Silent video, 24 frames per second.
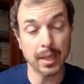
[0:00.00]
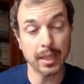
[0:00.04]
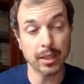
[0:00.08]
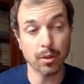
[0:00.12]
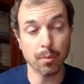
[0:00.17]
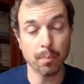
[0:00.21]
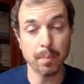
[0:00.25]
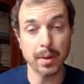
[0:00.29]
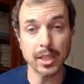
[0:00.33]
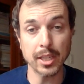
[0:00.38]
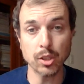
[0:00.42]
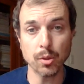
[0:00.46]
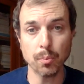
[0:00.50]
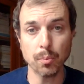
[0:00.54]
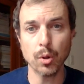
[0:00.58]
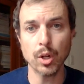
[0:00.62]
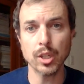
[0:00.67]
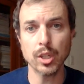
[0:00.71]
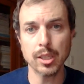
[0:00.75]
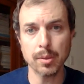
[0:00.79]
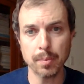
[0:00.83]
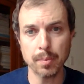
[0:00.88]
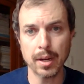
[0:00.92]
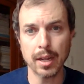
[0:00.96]
build a major
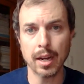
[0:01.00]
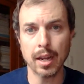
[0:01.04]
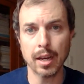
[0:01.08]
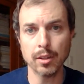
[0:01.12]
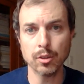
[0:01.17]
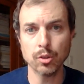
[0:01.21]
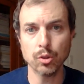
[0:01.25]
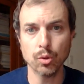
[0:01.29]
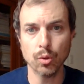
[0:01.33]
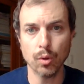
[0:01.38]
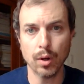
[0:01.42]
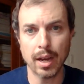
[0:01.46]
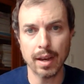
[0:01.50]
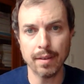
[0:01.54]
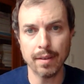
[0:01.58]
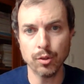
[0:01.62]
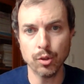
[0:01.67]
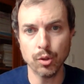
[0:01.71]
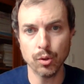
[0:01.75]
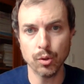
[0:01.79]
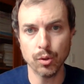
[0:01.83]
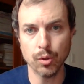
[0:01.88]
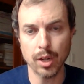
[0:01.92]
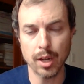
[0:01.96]
project, but also
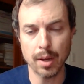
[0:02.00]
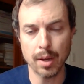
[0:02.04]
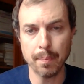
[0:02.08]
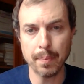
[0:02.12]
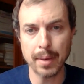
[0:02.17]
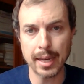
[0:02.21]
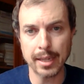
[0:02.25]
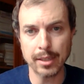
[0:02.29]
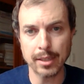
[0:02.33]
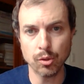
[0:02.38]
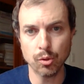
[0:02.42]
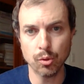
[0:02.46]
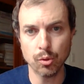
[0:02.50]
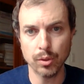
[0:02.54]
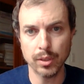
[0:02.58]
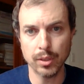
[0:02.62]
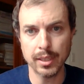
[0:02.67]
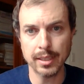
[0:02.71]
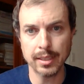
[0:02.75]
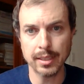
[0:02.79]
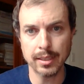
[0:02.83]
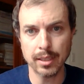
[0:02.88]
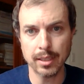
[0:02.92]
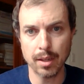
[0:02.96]
have to uh, pass through
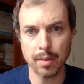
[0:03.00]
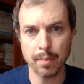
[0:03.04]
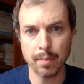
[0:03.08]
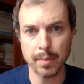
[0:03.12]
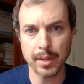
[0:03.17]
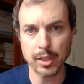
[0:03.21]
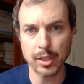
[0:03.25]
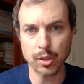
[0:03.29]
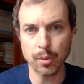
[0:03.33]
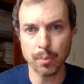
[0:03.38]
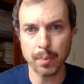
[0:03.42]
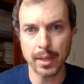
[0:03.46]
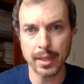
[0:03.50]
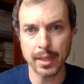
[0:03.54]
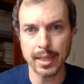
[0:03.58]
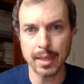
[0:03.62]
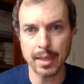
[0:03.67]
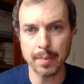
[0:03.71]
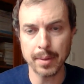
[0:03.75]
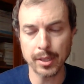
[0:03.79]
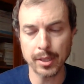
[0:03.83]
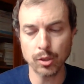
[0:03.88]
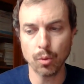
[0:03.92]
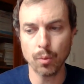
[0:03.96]
this uh, major
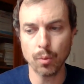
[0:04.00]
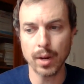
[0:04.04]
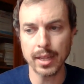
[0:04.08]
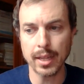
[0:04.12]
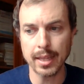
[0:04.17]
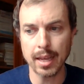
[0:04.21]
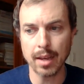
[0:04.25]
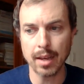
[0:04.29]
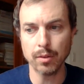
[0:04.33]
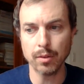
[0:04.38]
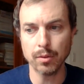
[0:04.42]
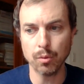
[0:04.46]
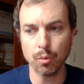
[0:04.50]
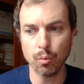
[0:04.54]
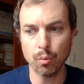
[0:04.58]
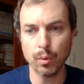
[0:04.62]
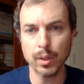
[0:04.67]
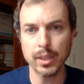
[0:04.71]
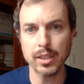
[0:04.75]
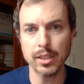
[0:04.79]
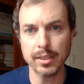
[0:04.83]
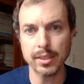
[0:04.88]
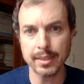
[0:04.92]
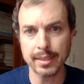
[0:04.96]
pandemic. So right now,
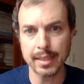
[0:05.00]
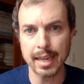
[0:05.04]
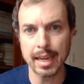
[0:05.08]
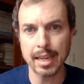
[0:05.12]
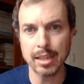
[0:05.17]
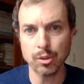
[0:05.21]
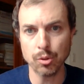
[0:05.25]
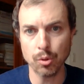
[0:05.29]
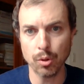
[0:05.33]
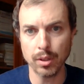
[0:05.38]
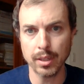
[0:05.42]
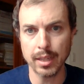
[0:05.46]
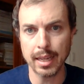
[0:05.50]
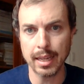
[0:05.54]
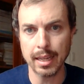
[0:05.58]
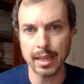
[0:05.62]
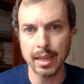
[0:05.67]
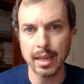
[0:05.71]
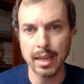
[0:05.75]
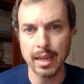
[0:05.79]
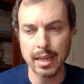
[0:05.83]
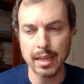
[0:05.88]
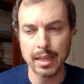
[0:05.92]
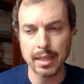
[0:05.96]
with the schedule
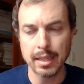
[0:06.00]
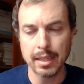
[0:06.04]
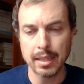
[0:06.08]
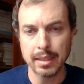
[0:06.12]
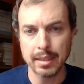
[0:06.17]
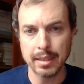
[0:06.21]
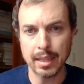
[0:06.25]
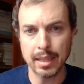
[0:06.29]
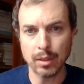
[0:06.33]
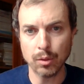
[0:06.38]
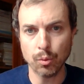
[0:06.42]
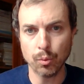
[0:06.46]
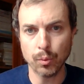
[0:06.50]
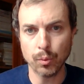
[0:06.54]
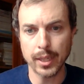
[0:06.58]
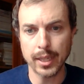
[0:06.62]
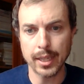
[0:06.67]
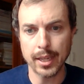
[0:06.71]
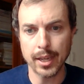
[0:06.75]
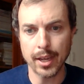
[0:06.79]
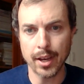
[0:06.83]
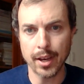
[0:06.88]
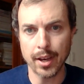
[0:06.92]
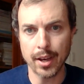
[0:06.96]
that that
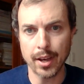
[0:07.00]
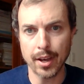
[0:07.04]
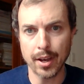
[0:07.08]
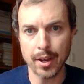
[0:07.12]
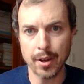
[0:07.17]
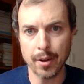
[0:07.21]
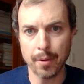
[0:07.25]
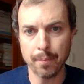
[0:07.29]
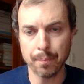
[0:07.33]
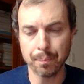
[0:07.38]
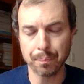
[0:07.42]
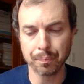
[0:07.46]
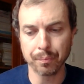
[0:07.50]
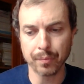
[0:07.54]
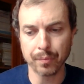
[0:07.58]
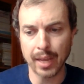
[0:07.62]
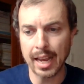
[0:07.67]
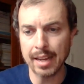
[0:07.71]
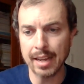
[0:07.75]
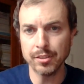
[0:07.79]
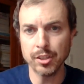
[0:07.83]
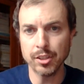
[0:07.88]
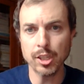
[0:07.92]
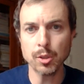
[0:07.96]
we um,
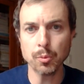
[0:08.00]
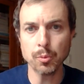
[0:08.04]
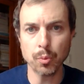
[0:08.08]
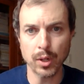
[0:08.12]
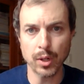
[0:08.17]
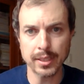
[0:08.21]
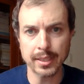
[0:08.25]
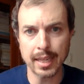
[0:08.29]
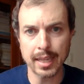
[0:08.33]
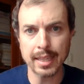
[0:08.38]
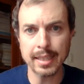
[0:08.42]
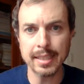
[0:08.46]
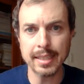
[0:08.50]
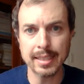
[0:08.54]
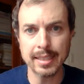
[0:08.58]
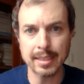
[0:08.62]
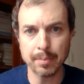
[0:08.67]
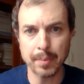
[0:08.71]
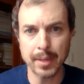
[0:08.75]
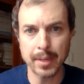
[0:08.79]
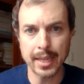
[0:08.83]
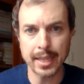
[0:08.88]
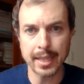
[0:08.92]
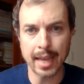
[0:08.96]
I just it's
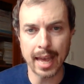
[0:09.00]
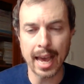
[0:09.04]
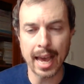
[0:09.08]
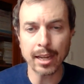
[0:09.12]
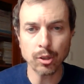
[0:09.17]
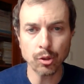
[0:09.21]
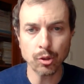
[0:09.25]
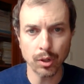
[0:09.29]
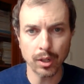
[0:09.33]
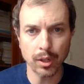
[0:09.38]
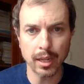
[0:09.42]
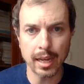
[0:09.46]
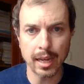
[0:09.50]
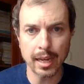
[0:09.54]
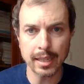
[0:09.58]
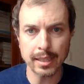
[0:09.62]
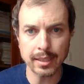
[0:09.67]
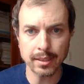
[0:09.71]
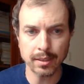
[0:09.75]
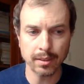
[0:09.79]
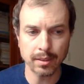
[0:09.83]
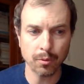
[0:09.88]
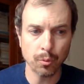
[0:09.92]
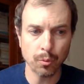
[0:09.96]
been
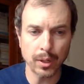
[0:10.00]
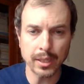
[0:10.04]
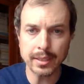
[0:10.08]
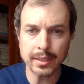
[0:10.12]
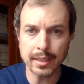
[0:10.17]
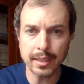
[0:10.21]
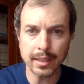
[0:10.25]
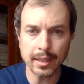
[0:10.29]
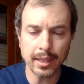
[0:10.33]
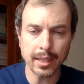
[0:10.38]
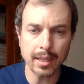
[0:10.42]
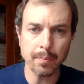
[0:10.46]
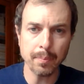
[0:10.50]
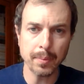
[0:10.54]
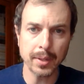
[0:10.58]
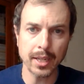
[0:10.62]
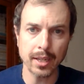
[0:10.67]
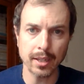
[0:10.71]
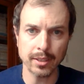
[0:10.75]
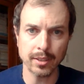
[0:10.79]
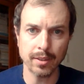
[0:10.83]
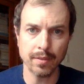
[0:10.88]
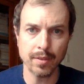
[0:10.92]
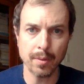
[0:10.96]
actualized recently
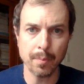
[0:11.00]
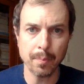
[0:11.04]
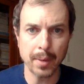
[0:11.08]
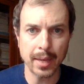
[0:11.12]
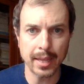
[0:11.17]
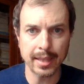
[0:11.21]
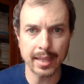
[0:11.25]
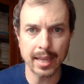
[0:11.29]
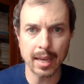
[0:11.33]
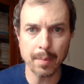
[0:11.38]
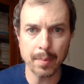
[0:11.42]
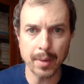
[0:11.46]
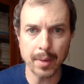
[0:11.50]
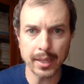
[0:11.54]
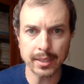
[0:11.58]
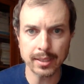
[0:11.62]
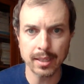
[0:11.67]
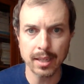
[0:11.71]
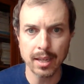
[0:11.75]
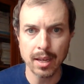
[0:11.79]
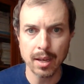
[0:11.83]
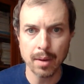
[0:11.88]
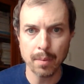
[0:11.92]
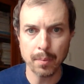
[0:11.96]
because of the
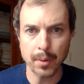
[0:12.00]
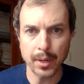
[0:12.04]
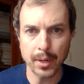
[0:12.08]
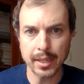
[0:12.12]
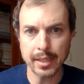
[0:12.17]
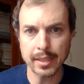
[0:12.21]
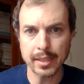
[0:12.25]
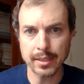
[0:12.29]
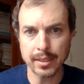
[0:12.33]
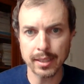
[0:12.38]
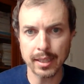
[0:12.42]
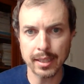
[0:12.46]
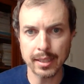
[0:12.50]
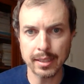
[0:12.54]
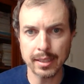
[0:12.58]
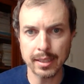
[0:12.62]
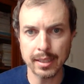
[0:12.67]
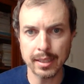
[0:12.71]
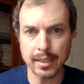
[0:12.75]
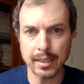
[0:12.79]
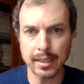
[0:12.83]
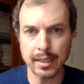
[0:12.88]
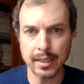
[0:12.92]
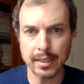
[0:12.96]
pandemics. But it's it,
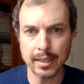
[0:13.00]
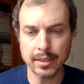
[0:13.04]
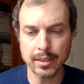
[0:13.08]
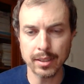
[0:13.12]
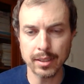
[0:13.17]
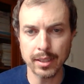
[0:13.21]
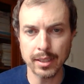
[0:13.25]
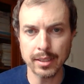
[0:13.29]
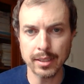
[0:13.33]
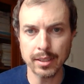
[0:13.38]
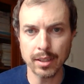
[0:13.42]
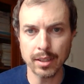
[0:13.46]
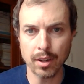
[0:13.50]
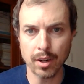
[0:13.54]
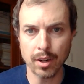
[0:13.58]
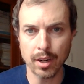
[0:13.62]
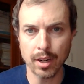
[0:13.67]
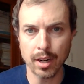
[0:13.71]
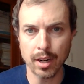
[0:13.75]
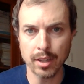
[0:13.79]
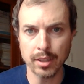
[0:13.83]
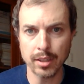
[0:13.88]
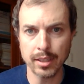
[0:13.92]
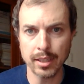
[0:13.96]
it, it's it's
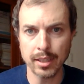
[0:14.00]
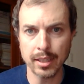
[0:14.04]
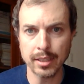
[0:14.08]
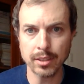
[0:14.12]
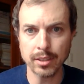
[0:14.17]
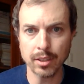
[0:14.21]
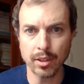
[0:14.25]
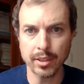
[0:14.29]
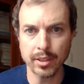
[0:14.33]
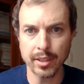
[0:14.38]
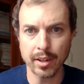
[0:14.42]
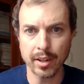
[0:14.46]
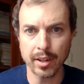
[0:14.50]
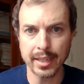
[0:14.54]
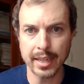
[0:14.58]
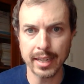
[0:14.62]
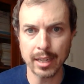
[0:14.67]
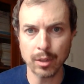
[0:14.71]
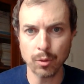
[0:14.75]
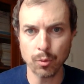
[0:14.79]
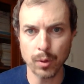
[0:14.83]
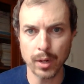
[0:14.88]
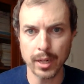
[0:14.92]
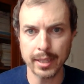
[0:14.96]
our, our it's our
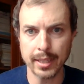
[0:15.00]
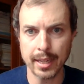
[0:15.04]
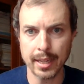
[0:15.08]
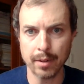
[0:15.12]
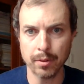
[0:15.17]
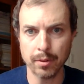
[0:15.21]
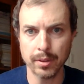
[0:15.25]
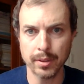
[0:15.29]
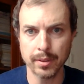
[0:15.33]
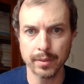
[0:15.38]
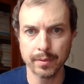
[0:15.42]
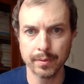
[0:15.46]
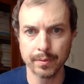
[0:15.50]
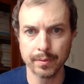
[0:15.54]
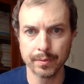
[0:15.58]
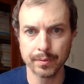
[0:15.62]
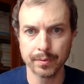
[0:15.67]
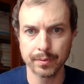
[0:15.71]
target right now